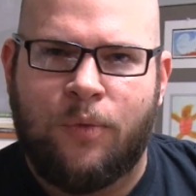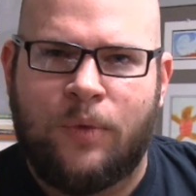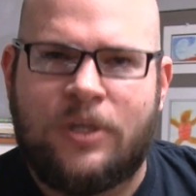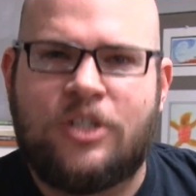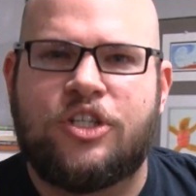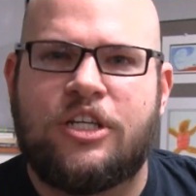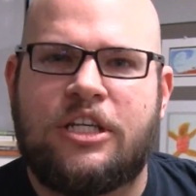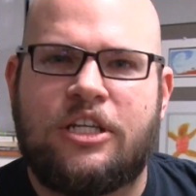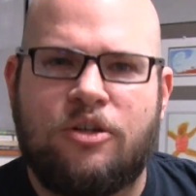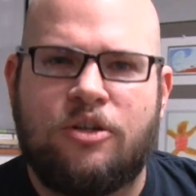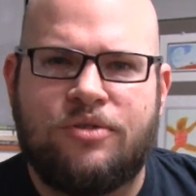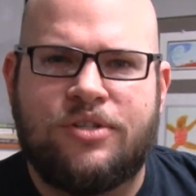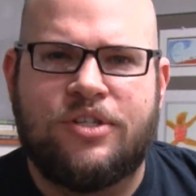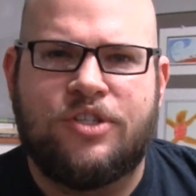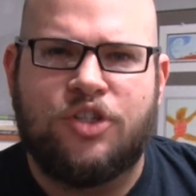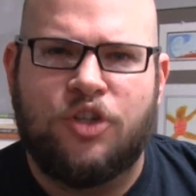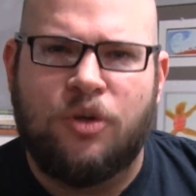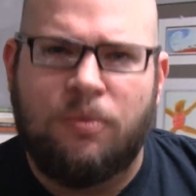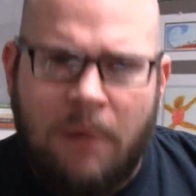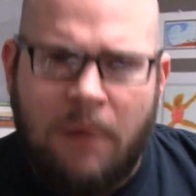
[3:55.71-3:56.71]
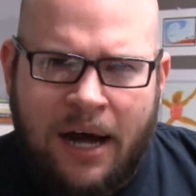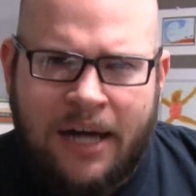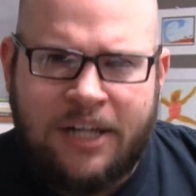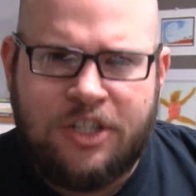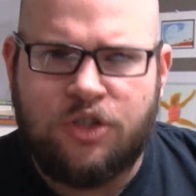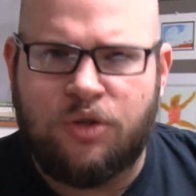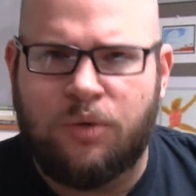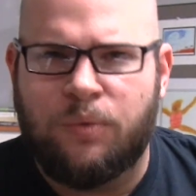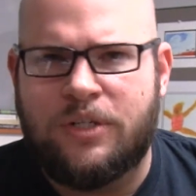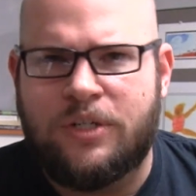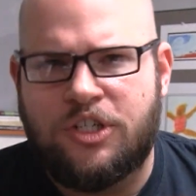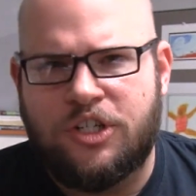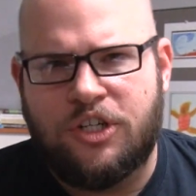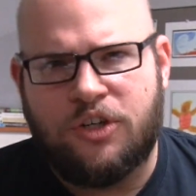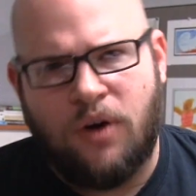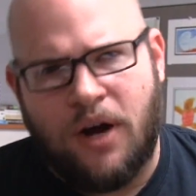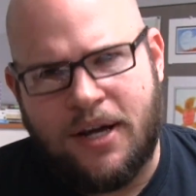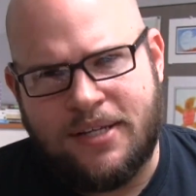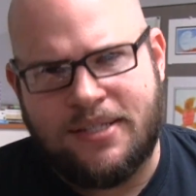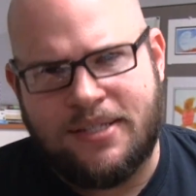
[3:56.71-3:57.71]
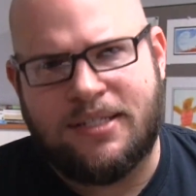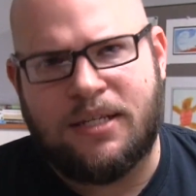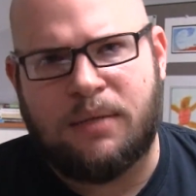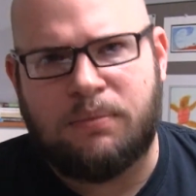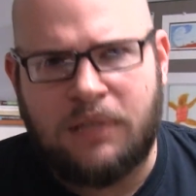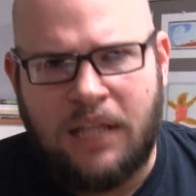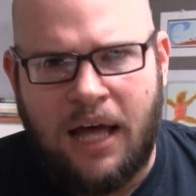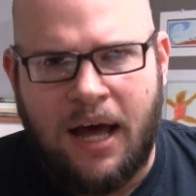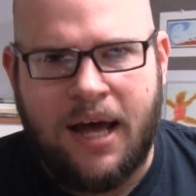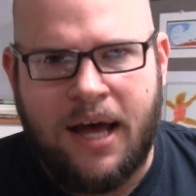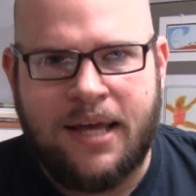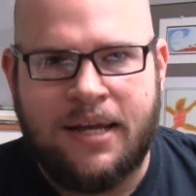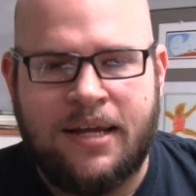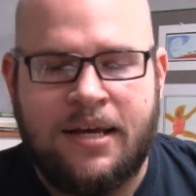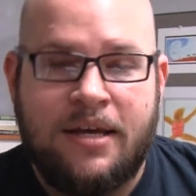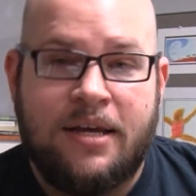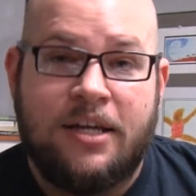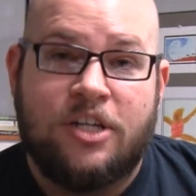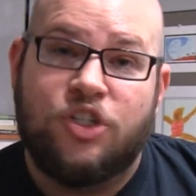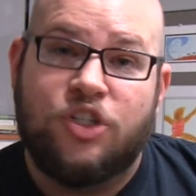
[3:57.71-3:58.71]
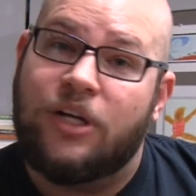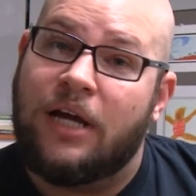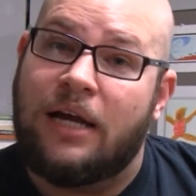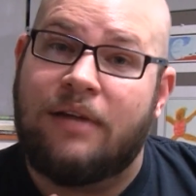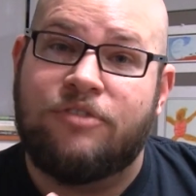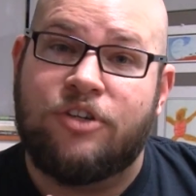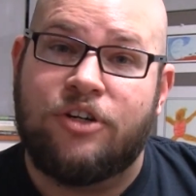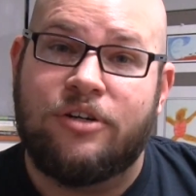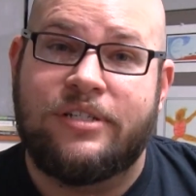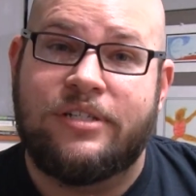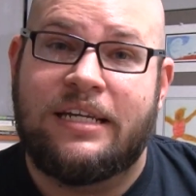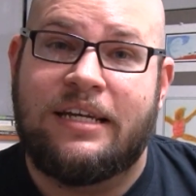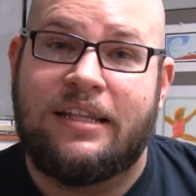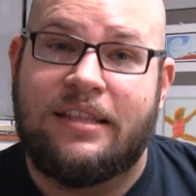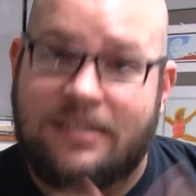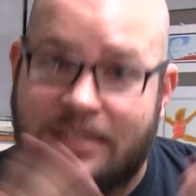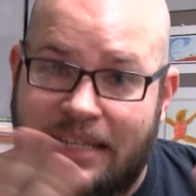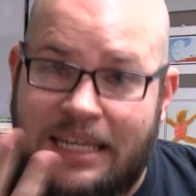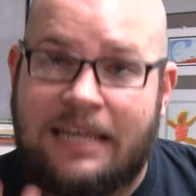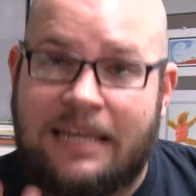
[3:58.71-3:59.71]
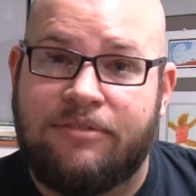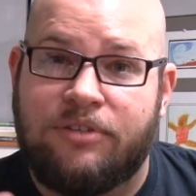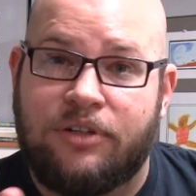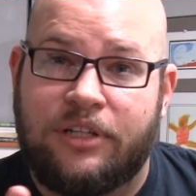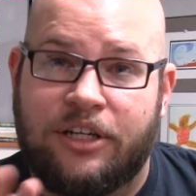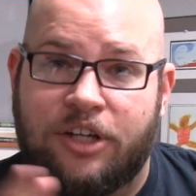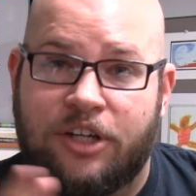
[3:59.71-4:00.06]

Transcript: when she uses too much or when she crosses some line, she kind of turns into this evil